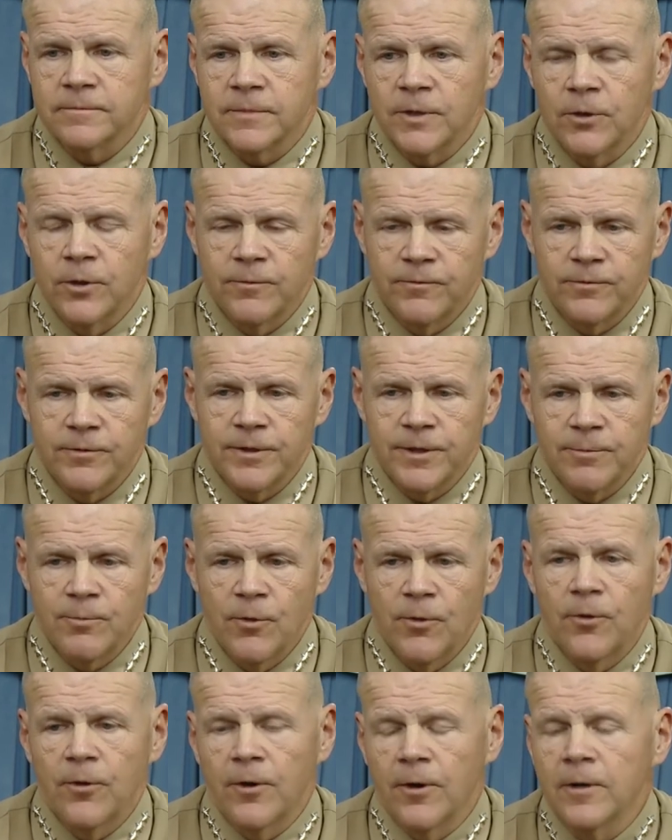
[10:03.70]
hopefully
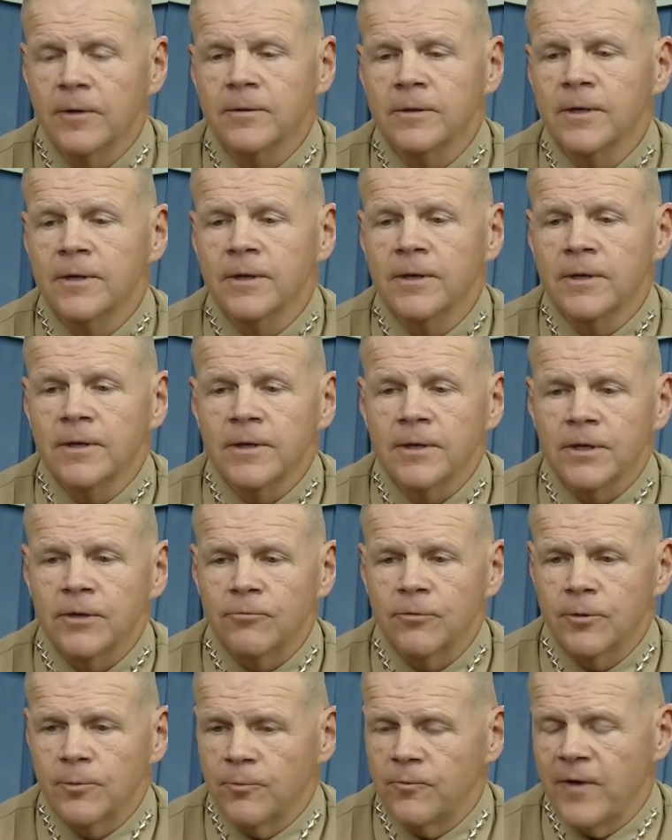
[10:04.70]
more, and
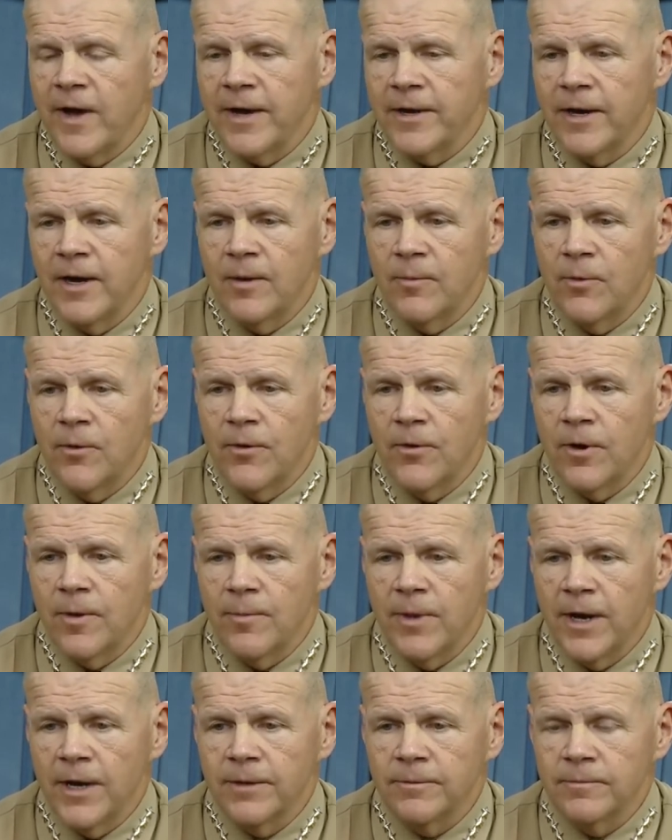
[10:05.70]
we'll find out more
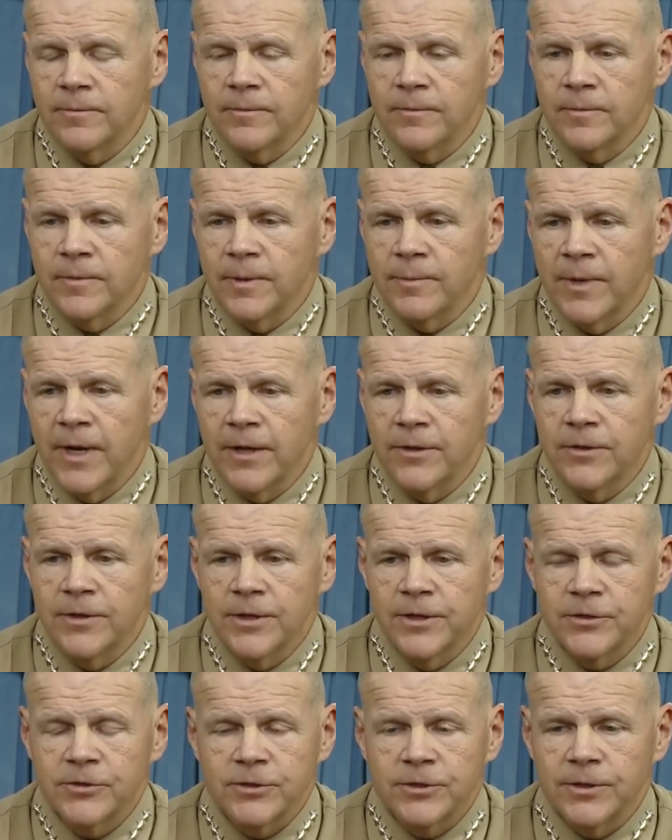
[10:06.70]
about
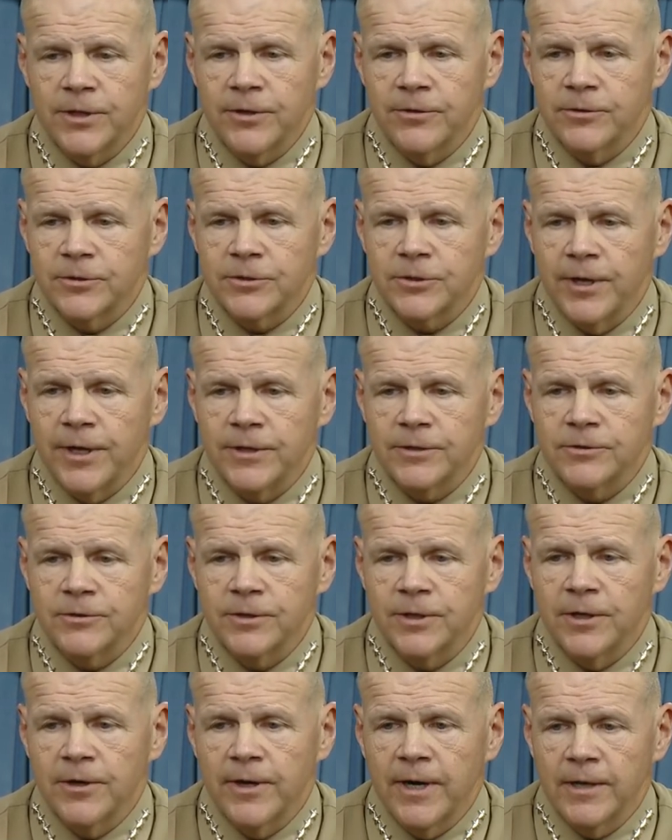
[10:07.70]
this and other sites
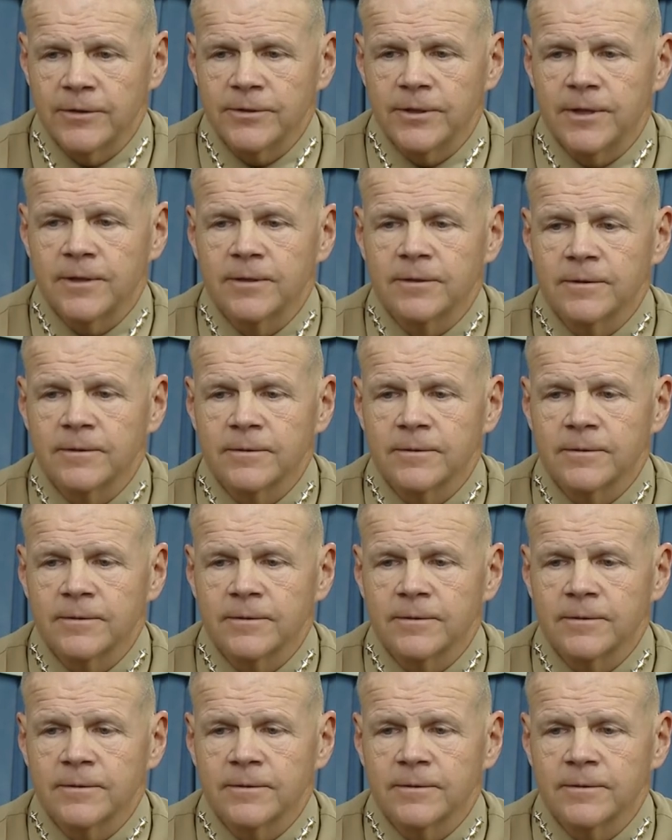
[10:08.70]
that are out there.